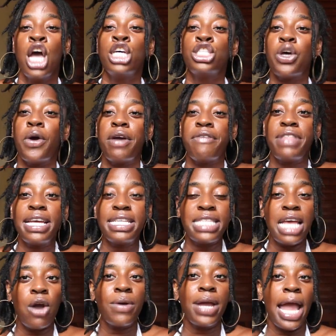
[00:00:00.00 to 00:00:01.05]
So if they
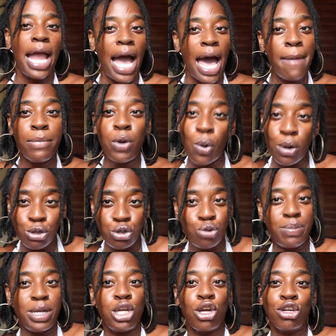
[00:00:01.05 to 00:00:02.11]
say, okay, I'm going
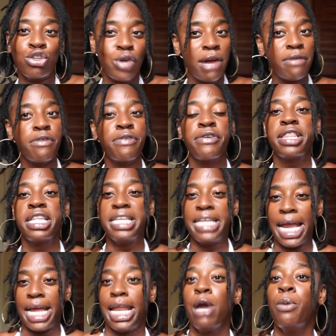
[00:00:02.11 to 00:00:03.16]
to be your driver for the
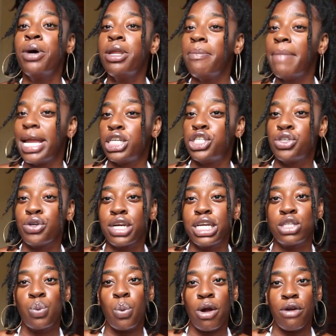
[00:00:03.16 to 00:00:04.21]
day, they want to make sure
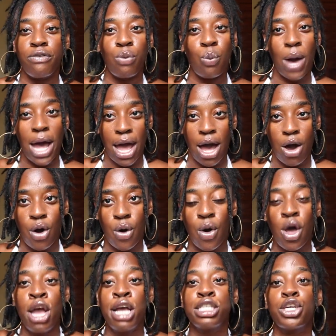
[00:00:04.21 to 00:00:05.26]
it's worthwhile.
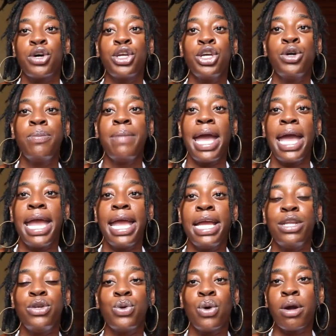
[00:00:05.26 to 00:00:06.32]
So you
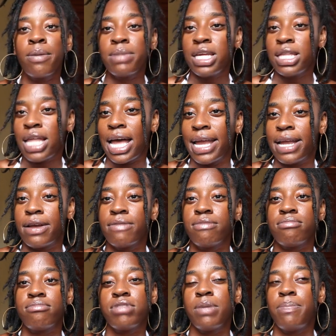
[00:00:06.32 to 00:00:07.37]
may normally, like,
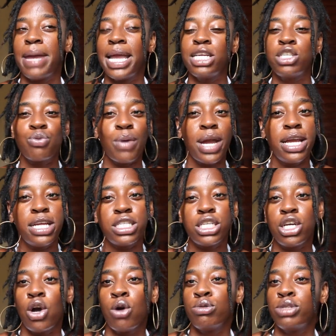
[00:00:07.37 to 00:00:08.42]
the base rate
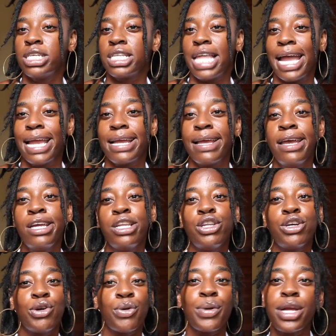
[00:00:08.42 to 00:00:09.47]
to go to like
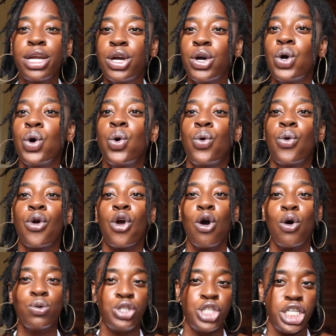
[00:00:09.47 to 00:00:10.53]
Negril or
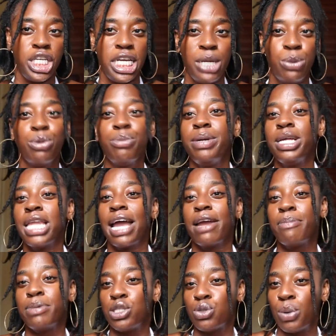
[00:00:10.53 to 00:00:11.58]
Ochi will be
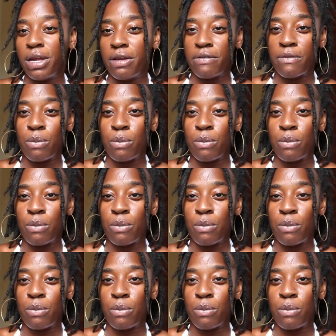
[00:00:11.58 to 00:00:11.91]
like between